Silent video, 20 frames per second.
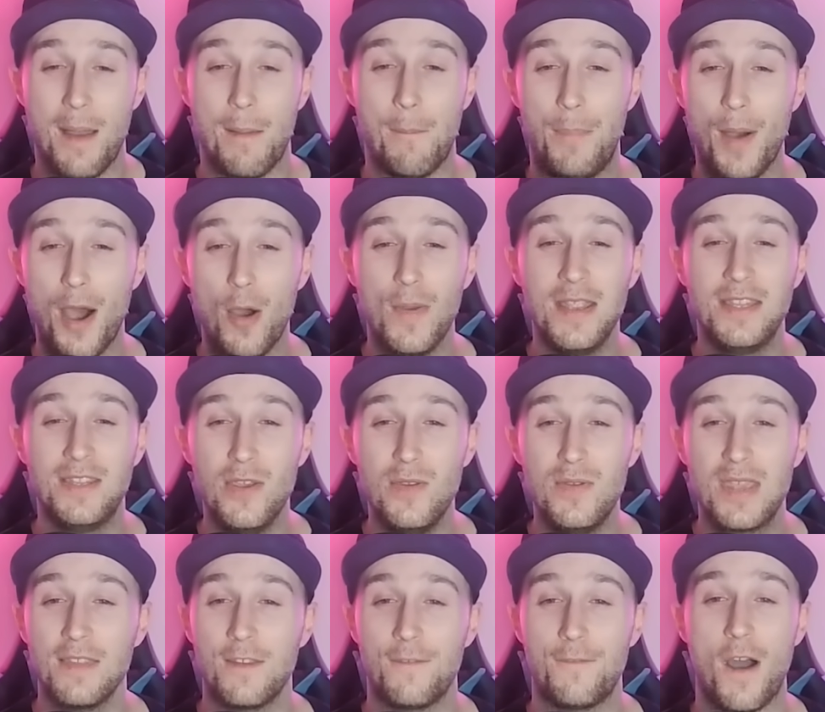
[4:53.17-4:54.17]
but we do
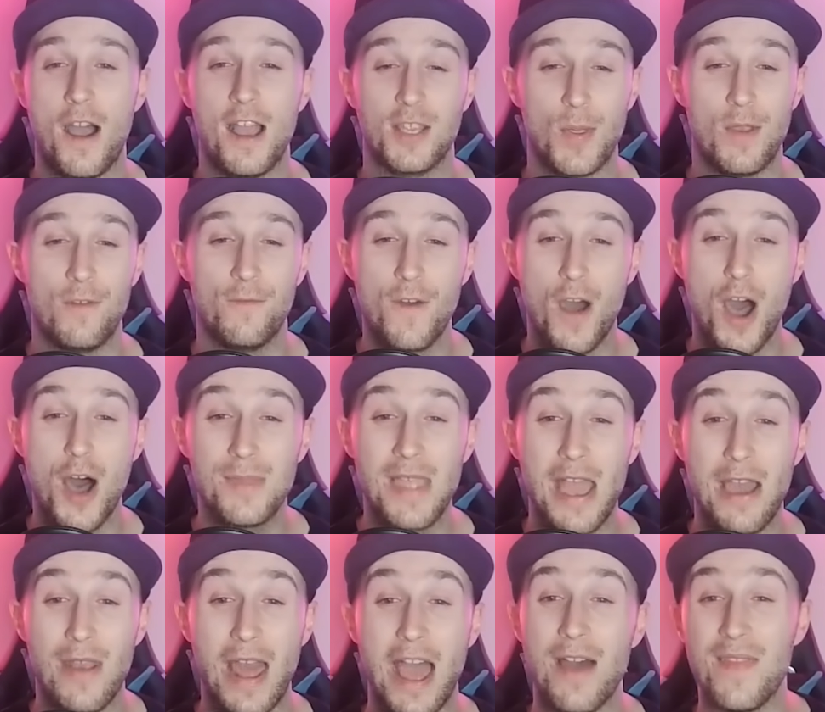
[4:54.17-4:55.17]
get the Fire Spin farm
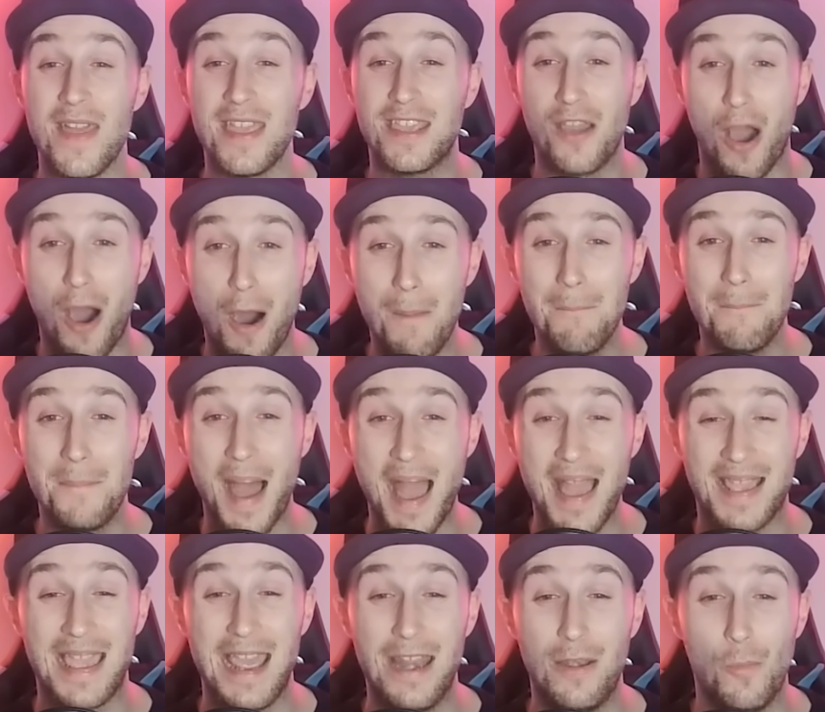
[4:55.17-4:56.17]
down, and they come
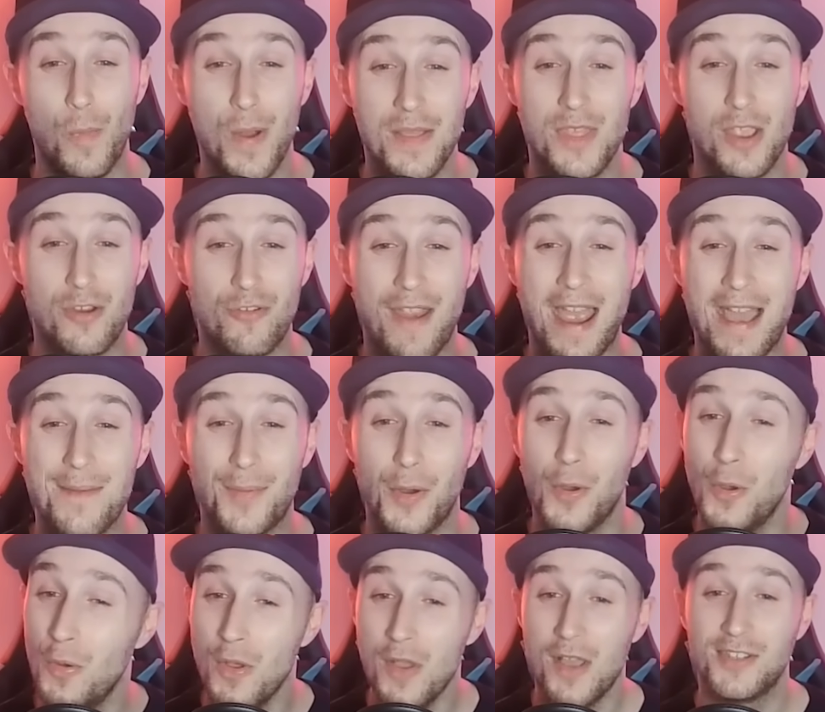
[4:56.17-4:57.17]
back in with the
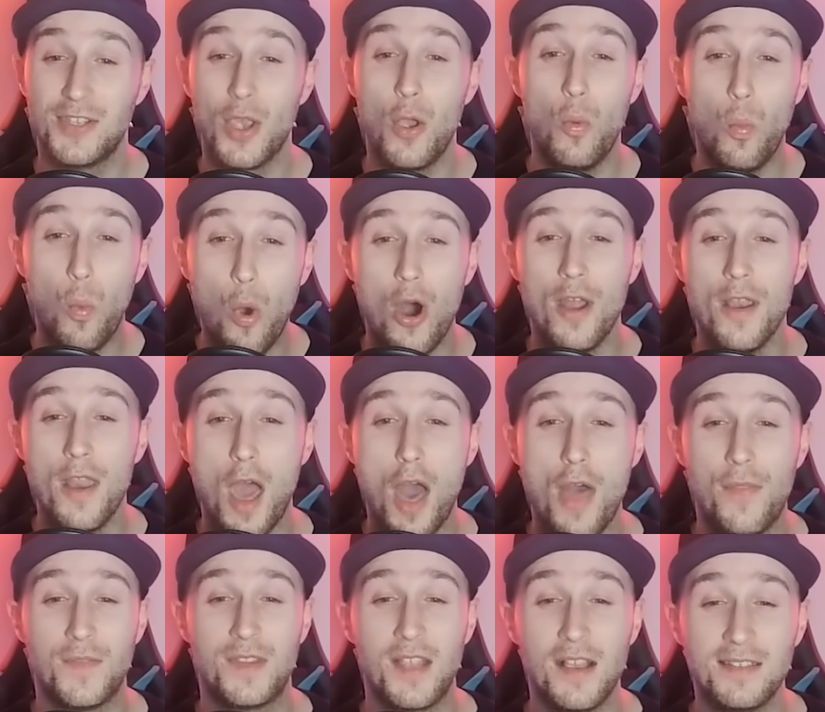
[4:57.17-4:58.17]
Gramble. So what on
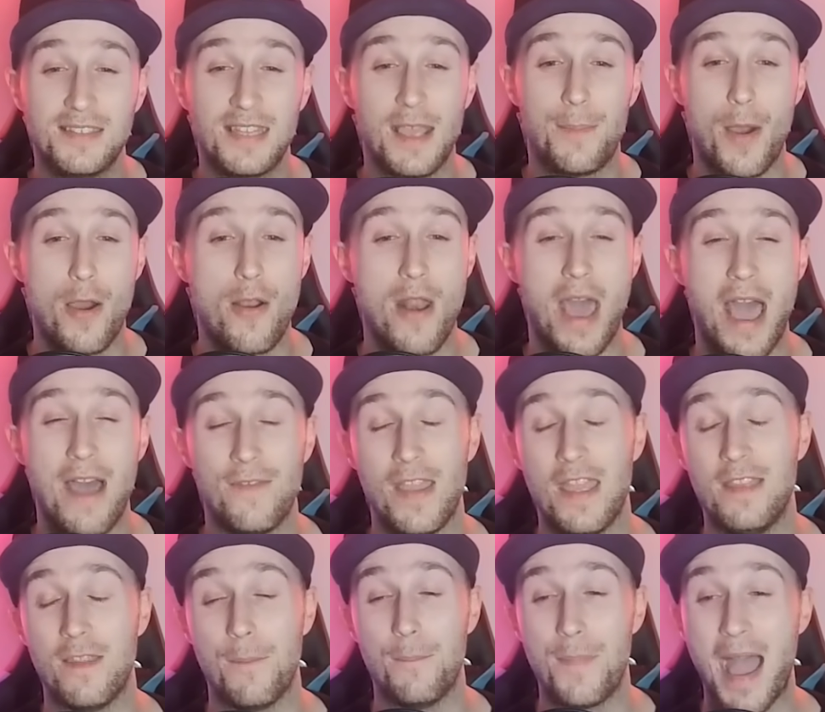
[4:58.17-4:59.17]
earth does the opponent have
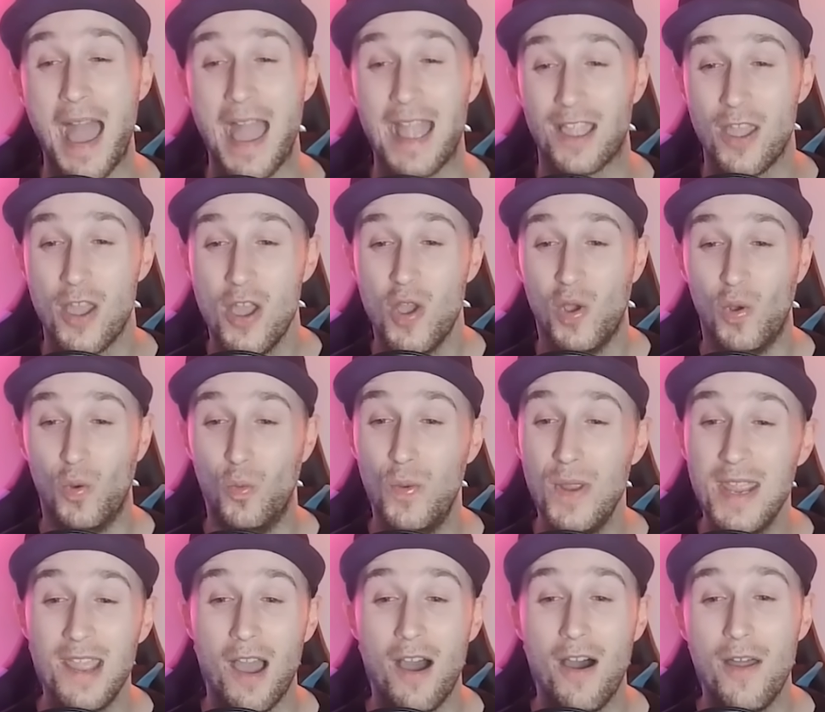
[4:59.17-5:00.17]
in the back?
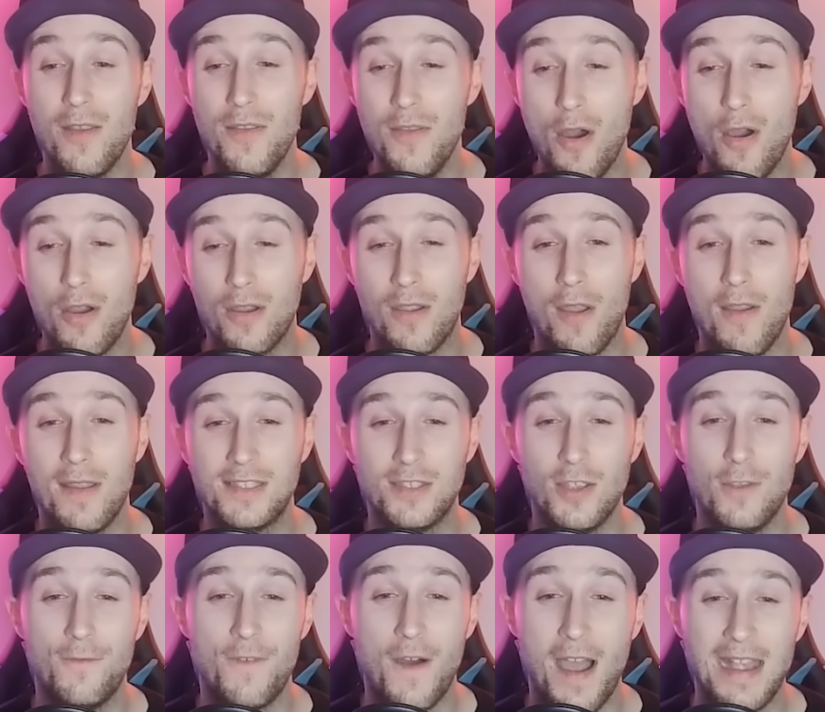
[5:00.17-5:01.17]
We are not going
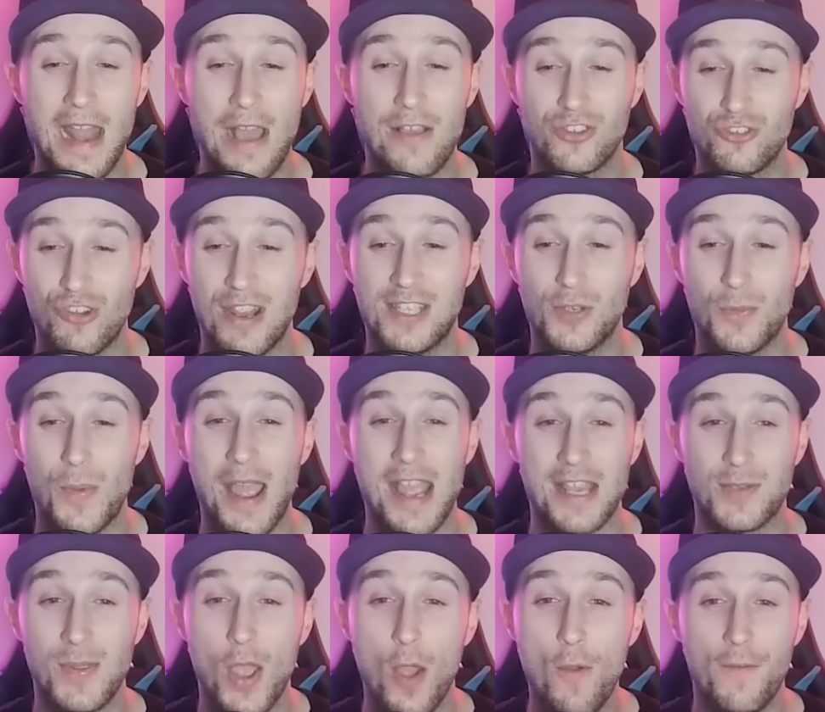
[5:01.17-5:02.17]
to find out straight away.
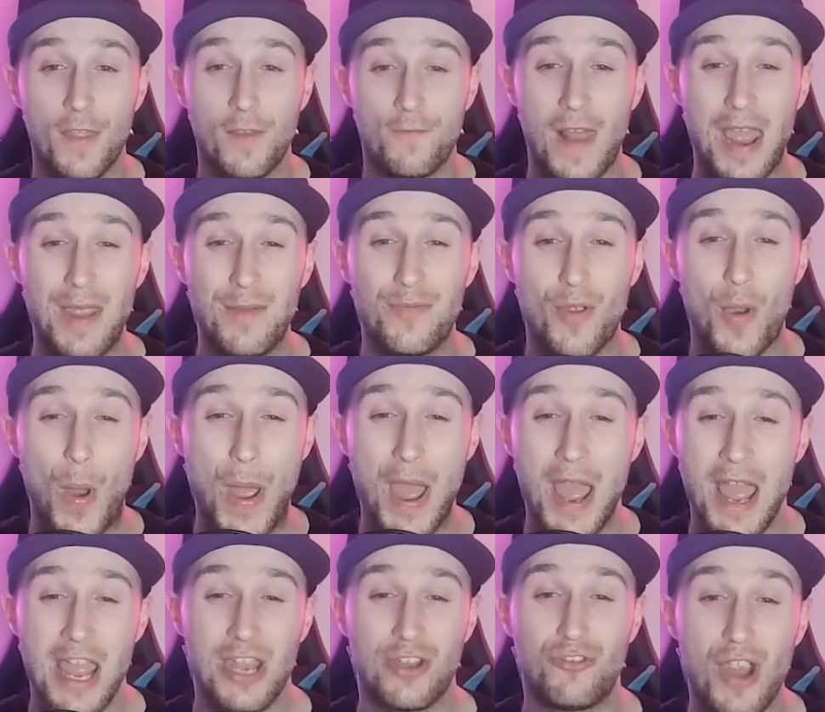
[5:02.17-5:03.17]
As we go for the Flamethrower,
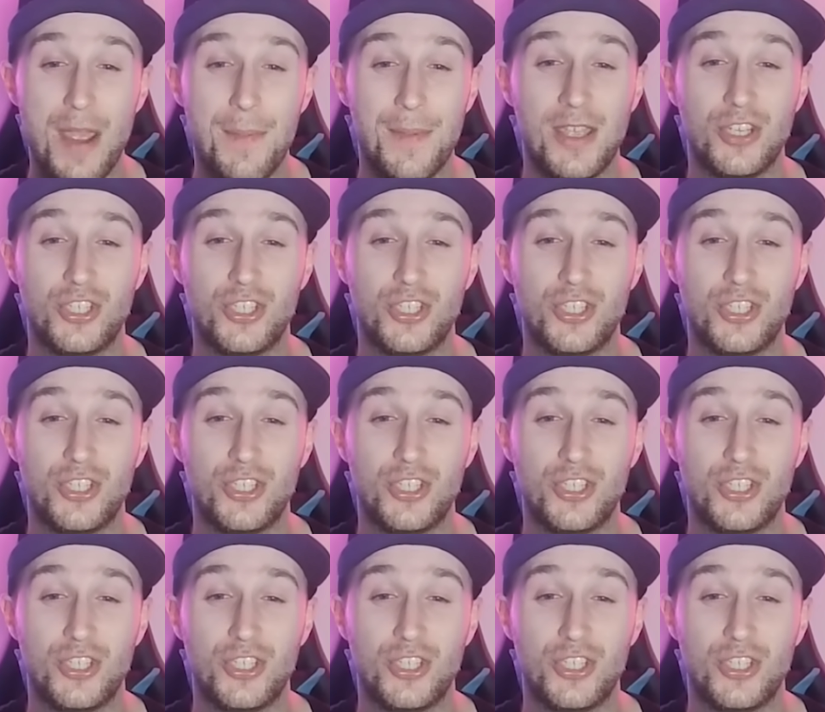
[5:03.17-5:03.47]
grabbing a